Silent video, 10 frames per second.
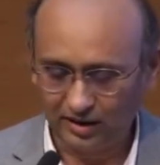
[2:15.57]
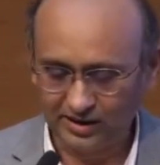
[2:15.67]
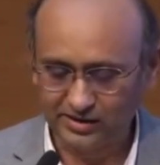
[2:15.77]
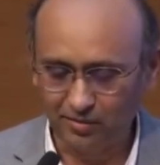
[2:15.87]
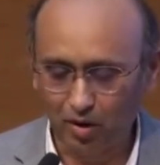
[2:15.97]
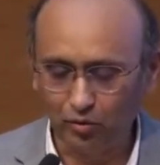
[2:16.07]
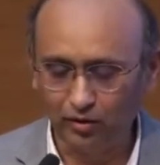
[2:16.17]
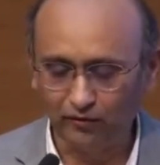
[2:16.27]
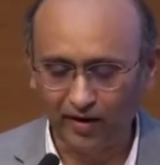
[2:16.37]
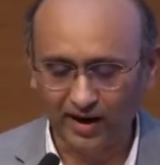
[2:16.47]
a
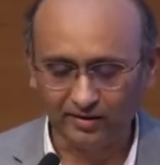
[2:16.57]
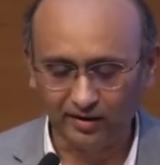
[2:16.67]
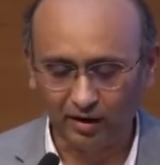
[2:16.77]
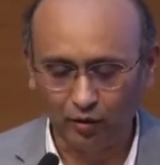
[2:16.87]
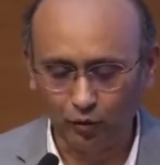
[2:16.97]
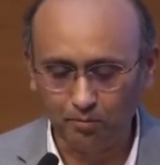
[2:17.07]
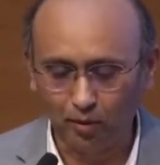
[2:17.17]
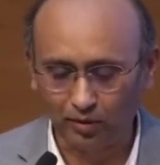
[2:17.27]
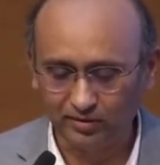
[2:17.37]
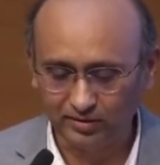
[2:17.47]
testament to fact that how
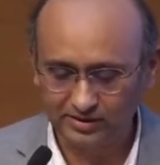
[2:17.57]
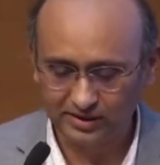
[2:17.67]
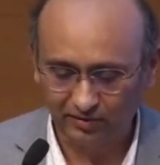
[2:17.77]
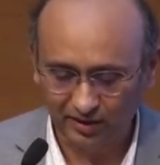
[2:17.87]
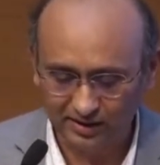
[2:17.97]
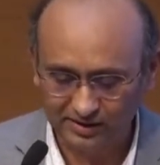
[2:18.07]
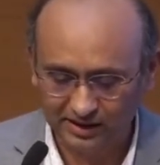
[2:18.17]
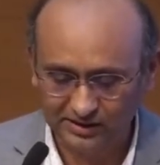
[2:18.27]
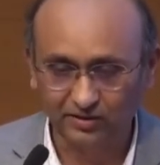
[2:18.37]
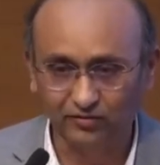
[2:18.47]
important this event is
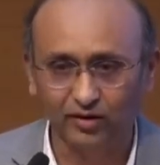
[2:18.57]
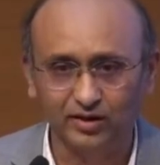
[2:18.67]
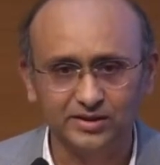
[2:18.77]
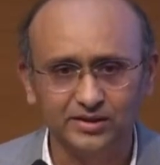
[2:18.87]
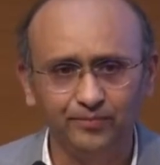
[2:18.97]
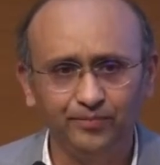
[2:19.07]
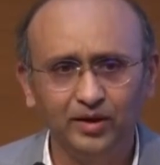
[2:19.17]
actually for us.